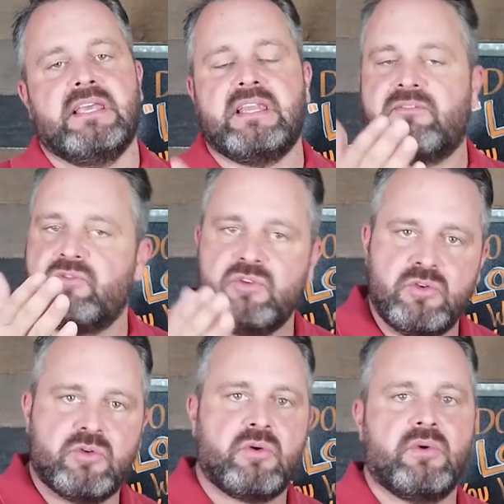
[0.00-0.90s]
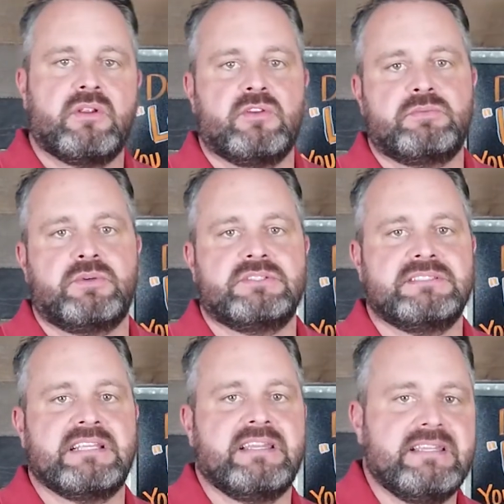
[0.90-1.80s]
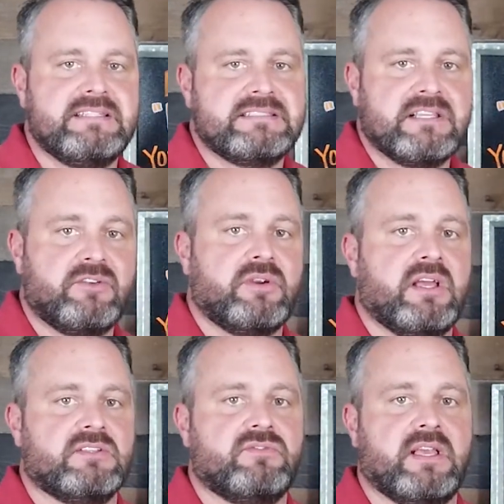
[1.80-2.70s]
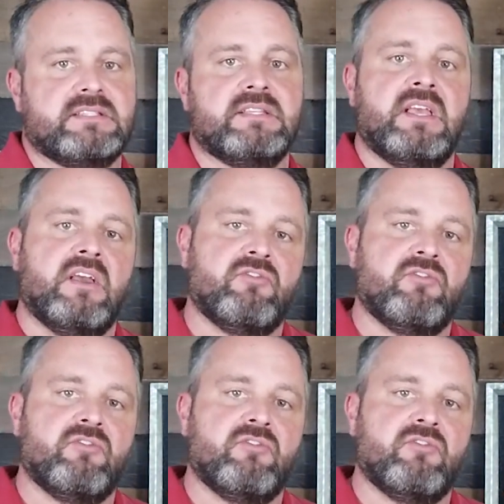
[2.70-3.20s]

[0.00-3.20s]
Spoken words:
And if you are one of those persons that need to sell your house fast,